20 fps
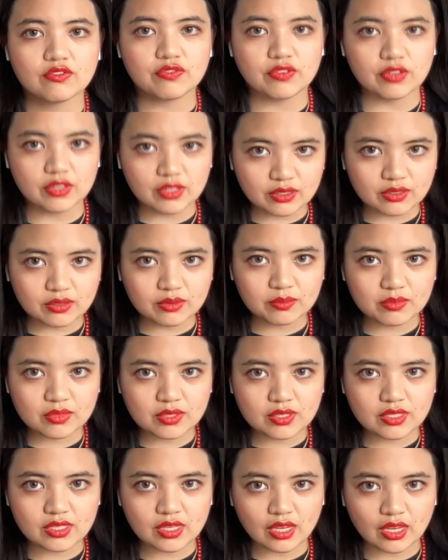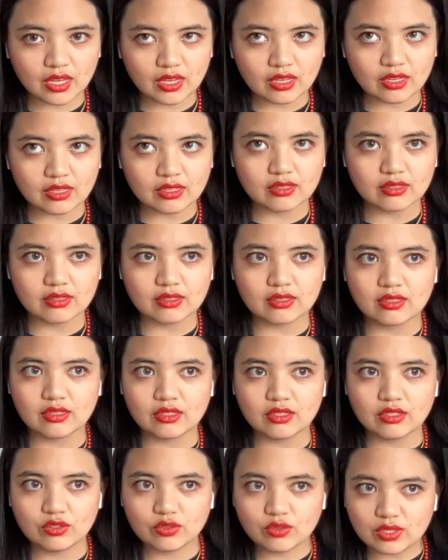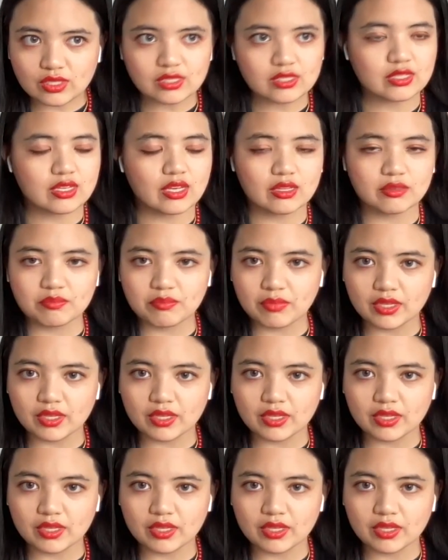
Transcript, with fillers: films and you just get